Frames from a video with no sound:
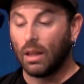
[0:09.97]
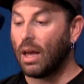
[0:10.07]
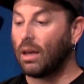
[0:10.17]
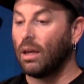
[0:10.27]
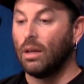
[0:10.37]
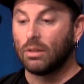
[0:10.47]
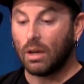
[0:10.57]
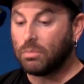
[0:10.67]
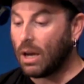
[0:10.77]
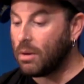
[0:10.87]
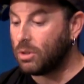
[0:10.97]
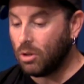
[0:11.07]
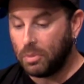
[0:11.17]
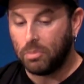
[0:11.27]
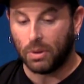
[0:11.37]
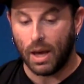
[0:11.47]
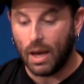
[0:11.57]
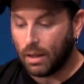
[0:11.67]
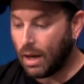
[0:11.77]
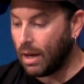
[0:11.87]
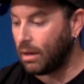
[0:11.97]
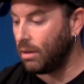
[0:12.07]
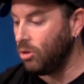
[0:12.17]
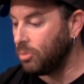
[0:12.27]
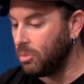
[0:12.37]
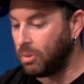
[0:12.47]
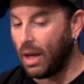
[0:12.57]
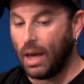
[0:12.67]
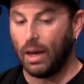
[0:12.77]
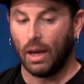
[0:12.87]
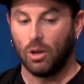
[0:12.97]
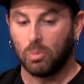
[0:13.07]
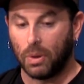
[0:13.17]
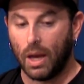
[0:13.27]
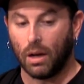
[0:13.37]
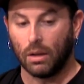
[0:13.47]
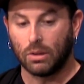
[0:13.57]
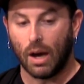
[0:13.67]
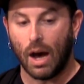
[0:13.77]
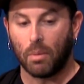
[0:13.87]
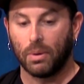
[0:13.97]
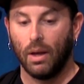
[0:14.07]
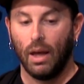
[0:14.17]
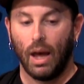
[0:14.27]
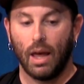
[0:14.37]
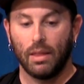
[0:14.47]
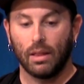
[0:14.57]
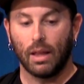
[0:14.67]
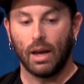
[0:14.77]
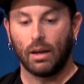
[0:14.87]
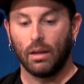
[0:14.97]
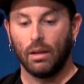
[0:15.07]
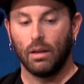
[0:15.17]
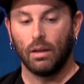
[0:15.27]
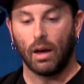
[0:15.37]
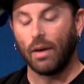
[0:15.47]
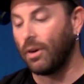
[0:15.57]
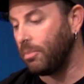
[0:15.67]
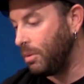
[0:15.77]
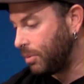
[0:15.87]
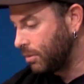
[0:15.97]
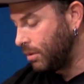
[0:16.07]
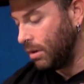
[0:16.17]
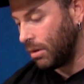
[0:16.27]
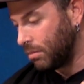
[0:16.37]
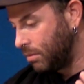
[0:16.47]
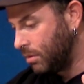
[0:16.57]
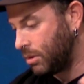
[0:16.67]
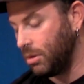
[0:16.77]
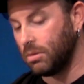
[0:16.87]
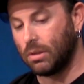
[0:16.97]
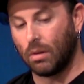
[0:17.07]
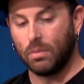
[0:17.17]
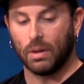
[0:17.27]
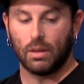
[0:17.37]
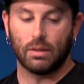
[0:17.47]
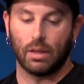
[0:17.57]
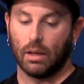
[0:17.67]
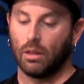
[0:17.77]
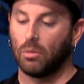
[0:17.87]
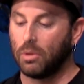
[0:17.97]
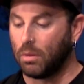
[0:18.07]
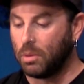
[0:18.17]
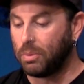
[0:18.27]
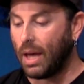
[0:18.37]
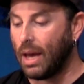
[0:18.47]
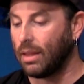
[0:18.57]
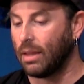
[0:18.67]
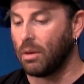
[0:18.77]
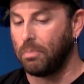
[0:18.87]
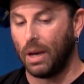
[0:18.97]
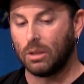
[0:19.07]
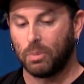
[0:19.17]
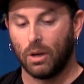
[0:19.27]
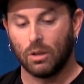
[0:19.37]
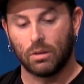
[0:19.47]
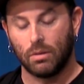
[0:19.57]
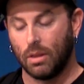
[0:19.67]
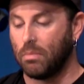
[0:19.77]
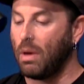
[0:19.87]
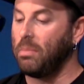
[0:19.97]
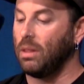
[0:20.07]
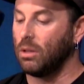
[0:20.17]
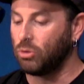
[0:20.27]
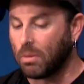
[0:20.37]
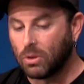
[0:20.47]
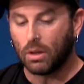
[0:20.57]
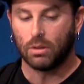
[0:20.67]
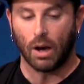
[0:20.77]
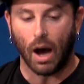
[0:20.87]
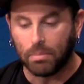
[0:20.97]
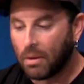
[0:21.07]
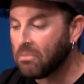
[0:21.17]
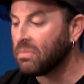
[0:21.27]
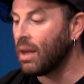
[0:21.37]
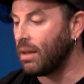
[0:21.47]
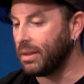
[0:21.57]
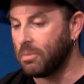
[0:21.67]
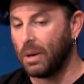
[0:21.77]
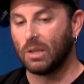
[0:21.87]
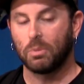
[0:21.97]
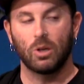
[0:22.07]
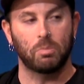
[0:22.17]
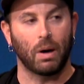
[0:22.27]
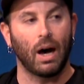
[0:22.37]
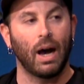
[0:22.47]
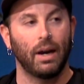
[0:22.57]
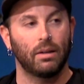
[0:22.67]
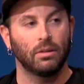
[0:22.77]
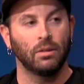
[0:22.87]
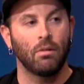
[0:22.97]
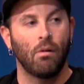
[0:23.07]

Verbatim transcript: like, like sometimes you'll be playing like you'll be playing and you're playing on top, and then like I've had people, you know, students tell me about this. Like they'll they'll be playing and then the bass players, maybe the drummer's on top, and then the bass player's behind,